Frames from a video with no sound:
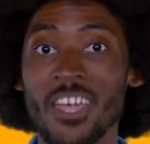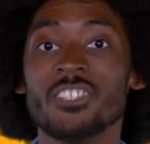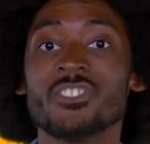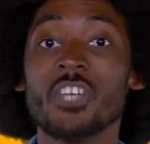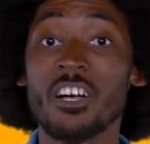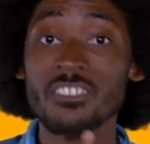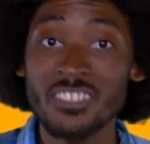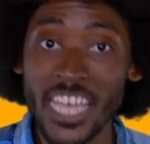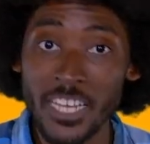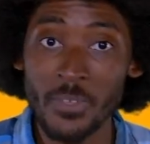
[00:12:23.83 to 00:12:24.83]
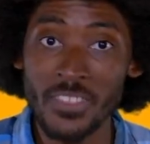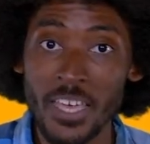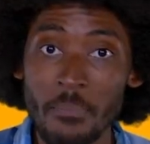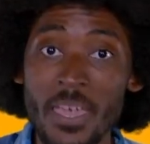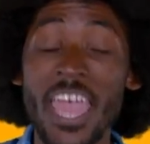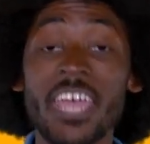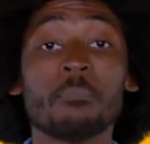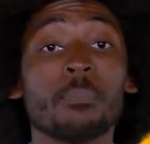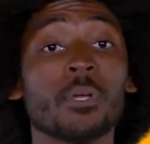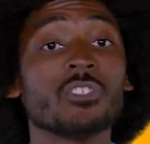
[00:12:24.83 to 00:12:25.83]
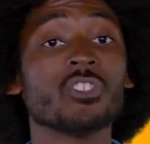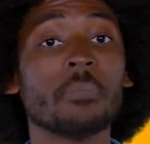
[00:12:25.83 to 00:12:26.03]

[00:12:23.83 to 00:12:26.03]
Saul stayed with them and preached